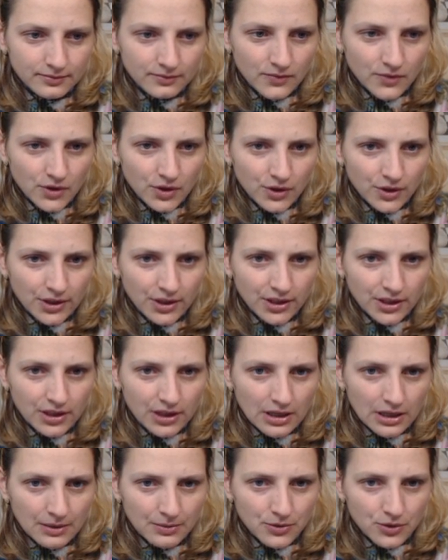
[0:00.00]
There are any
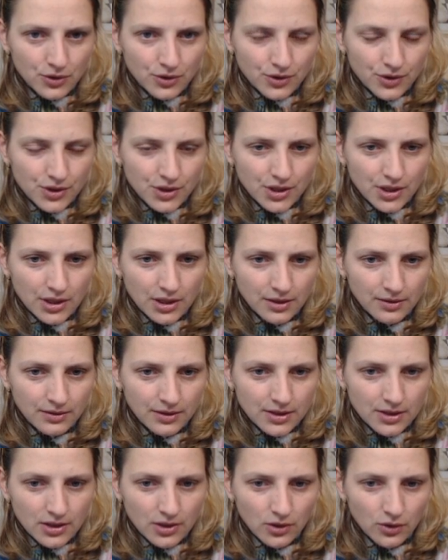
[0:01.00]
captures, yeah,
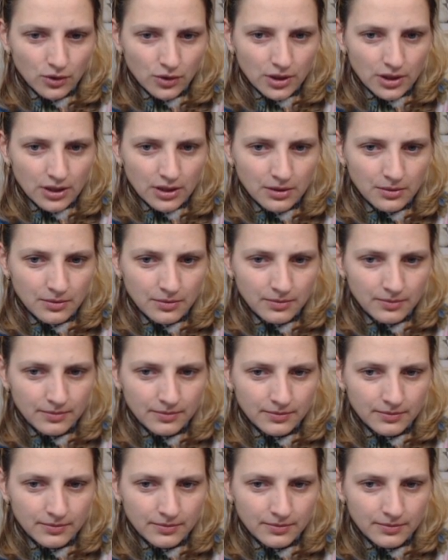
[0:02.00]
it's a long game.